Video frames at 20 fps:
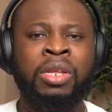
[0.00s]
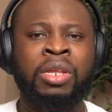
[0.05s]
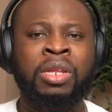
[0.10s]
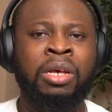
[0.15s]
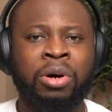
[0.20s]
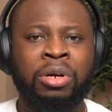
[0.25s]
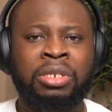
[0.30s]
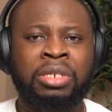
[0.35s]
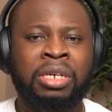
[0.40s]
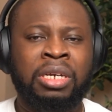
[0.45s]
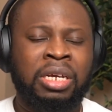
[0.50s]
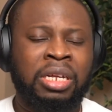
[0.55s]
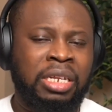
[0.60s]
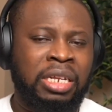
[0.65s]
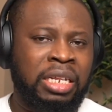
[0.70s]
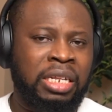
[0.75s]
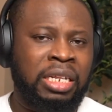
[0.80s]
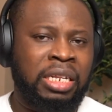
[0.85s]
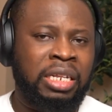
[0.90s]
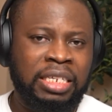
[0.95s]
But
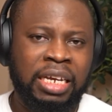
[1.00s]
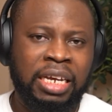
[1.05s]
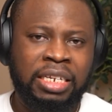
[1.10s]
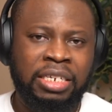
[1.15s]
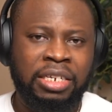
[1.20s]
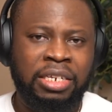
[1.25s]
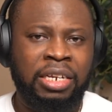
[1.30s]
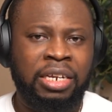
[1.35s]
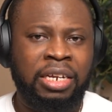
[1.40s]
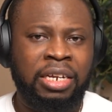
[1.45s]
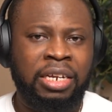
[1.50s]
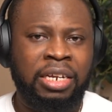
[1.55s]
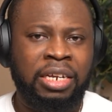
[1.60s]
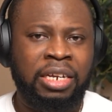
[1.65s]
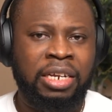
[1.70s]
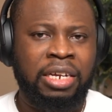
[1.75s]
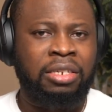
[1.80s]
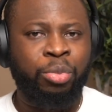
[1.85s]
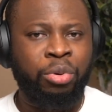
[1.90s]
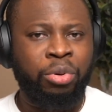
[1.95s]
the data engineers
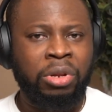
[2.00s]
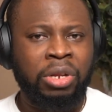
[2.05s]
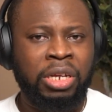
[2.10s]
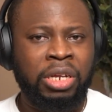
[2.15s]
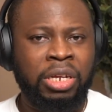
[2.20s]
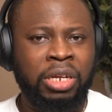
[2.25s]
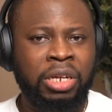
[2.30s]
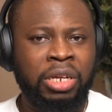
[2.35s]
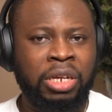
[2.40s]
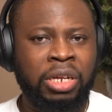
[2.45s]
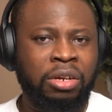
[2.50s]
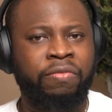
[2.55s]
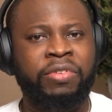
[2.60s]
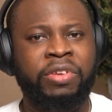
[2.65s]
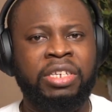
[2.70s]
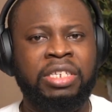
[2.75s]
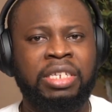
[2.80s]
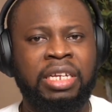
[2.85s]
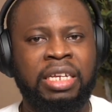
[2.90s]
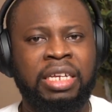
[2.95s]
pull in all of
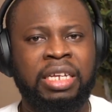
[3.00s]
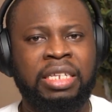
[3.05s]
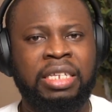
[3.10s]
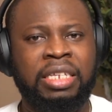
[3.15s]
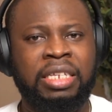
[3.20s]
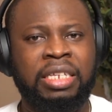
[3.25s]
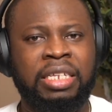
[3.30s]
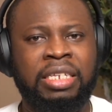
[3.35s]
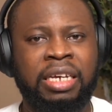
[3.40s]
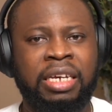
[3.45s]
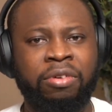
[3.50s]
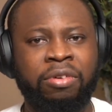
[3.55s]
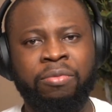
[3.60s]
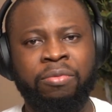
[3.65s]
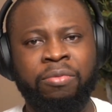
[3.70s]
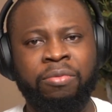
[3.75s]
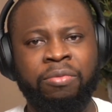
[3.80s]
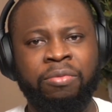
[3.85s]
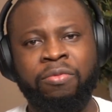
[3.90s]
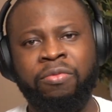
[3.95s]
this data from
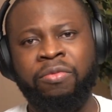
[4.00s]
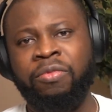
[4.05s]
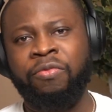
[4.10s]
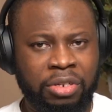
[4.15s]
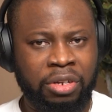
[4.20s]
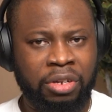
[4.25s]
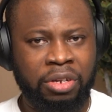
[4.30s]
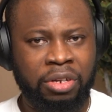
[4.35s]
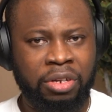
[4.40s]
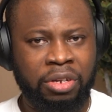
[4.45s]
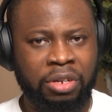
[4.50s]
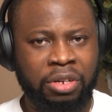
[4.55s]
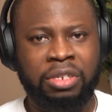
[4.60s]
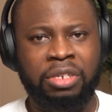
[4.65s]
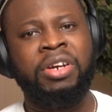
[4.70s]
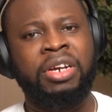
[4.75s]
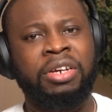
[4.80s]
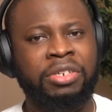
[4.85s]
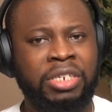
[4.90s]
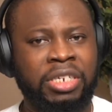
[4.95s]
various sources,
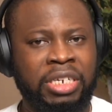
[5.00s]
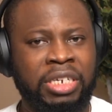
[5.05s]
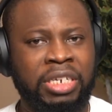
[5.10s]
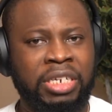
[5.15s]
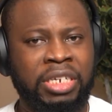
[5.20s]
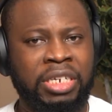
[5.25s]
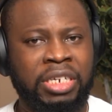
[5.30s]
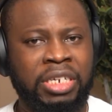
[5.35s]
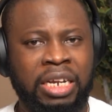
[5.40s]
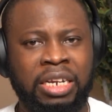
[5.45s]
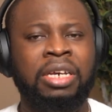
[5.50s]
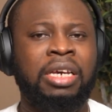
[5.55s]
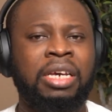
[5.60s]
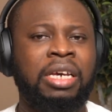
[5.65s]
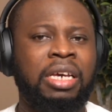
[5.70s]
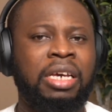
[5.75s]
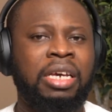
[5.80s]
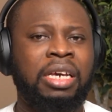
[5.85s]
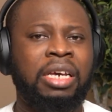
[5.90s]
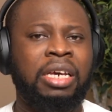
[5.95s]
various channels
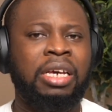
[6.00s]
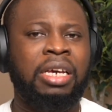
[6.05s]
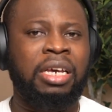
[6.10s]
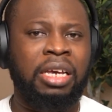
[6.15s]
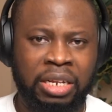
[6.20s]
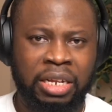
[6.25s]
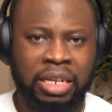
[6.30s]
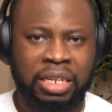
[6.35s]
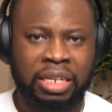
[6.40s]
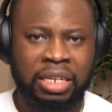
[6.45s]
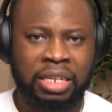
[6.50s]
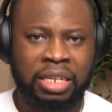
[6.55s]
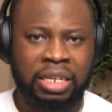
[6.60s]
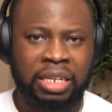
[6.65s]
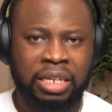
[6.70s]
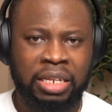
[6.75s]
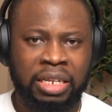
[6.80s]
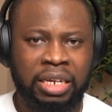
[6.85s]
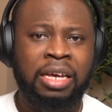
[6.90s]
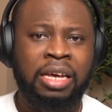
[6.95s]
into the data
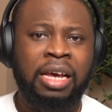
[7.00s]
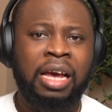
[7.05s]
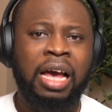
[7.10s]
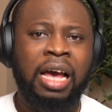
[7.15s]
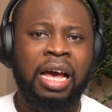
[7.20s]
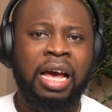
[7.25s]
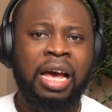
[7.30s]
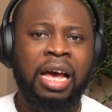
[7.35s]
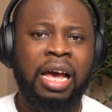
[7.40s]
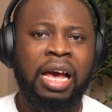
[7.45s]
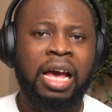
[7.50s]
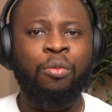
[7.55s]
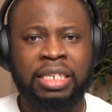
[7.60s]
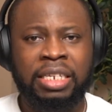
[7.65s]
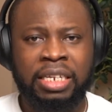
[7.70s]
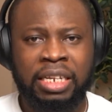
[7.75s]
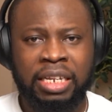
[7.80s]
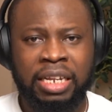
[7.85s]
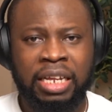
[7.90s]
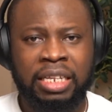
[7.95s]
lake. And when it's
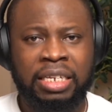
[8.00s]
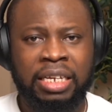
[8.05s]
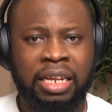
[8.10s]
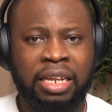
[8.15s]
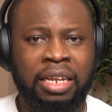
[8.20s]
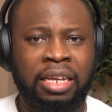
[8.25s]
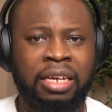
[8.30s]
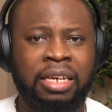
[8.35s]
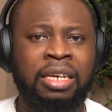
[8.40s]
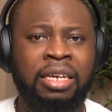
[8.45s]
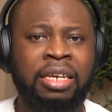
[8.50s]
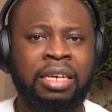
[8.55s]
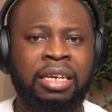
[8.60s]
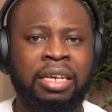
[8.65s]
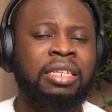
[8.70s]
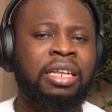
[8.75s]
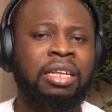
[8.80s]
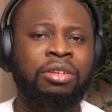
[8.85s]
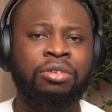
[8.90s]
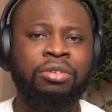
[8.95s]
in the data lake,
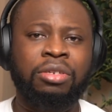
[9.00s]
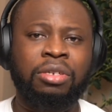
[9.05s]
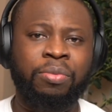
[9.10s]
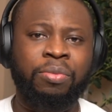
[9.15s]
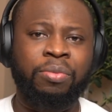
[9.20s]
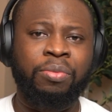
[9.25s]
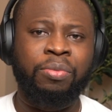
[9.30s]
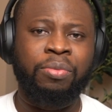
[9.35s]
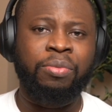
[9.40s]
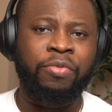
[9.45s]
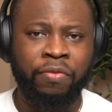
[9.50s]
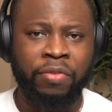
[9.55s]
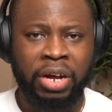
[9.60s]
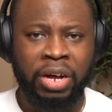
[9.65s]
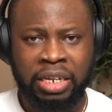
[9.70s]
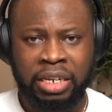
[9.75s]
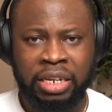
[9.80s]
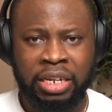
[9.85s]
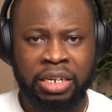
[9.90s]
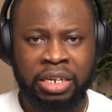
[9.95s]
they do some form of
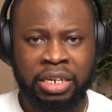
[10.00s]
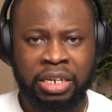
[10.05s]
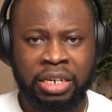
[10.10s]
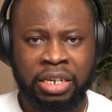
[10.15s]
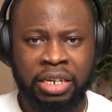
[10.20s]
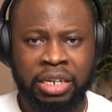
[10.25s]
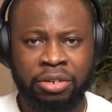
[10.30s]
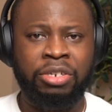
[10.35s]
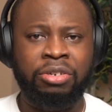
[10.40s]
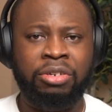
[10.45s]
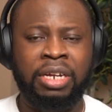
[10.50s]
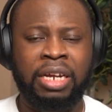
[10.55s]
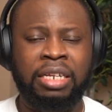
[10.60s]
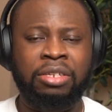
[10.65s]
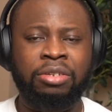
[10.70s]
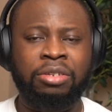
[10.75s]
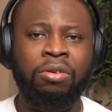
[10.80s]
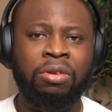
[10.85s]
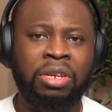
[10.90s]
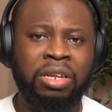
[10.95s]
validation to ensure
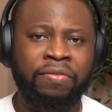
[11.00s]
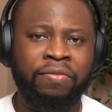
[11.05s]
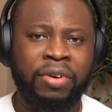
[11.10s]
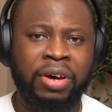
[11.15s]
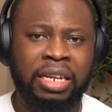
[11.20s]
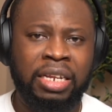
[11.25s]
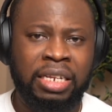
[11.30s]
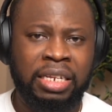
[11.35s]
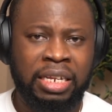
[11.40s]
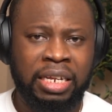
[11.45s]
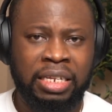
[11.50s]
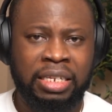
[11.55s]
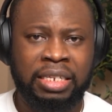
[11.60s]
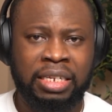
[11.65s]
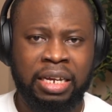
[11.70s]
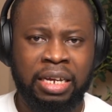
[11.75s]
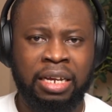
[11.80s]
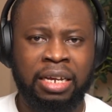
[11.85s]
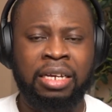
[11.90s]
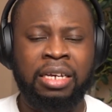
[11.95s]
that only valid
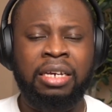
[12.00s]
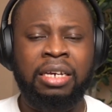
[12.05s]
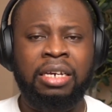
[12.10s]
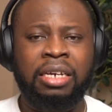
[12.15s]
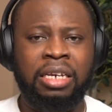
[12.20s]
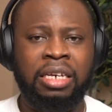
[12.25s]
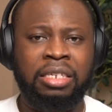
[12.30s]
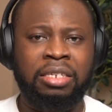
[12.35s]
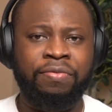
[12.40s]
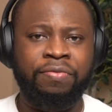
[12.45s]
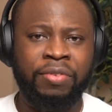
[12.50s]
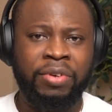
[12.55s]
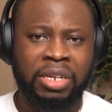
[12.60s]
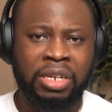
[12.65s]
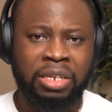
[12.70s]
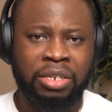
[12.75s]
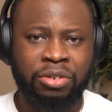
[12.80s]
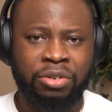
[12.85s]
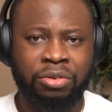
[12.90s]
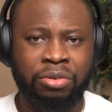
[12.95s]
data is
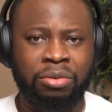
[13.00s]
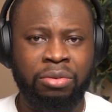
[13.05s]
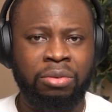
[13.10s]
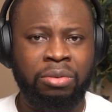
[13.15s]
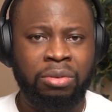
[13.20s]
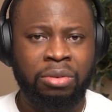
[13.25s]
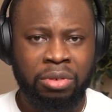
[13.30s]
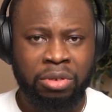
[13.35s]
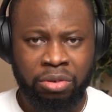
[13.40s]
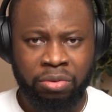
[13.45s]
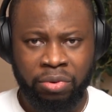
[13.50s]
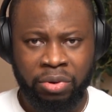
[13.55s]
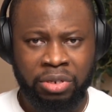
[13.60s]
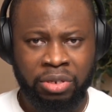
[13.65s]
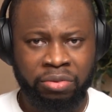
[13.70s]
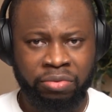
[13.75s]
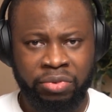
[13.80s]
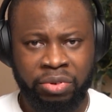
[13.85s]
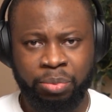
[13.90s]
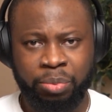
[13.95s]
feeding through
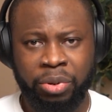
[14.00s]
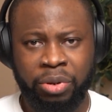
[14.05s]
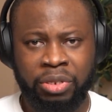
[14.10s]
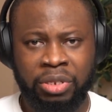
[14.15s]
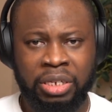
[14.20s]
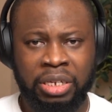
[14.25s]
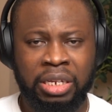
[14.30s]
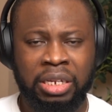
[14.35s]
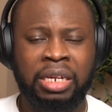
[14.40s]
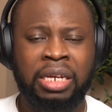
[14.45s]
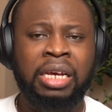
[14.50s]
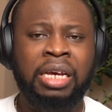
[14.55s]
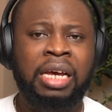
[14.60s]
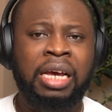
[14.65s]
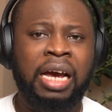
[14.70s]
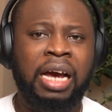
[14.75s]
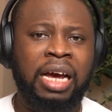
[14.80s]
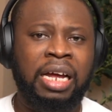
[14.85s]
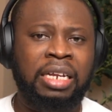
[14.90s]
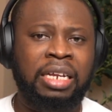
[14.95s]
towards the reporting.
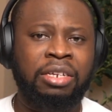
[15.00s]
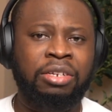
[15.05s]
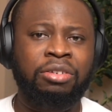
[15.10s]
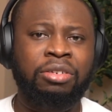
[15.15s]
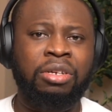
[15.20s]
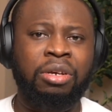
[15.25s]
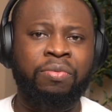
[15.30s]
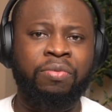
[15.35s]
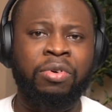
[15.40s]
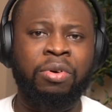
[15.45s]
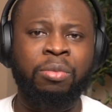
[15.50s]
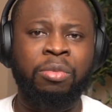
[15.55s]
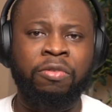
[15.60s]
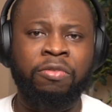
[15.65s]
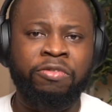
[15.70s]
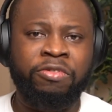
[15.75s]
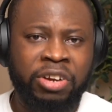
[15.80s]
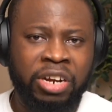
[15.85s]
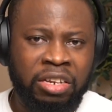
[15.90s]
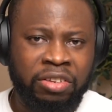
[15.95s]
And they do some form
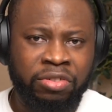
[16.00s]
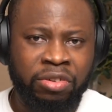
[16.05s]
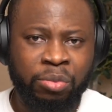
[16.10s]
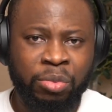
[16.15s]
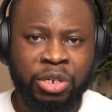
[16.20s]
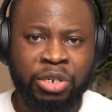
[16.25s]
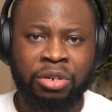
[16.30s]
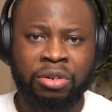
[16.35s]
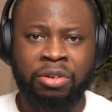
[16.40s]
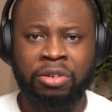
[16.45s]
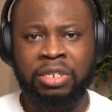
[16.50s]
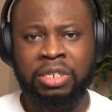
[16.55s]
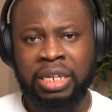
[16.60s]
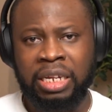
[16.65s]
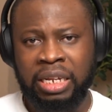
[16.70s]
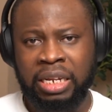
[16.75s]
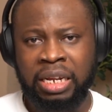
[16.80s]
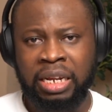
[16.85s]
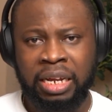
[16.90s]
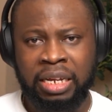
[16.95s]
of transformation or
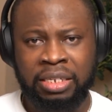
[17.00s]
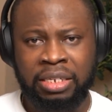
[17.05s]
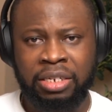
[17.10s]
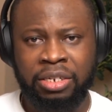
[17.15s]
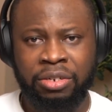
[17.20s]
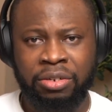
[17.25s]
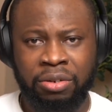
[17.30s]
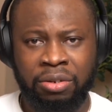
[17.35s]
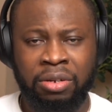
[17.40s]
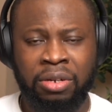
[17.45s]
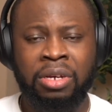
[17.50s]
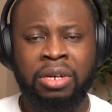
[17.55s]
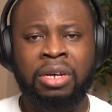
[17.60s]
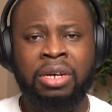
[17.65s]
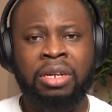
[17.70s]
standardization.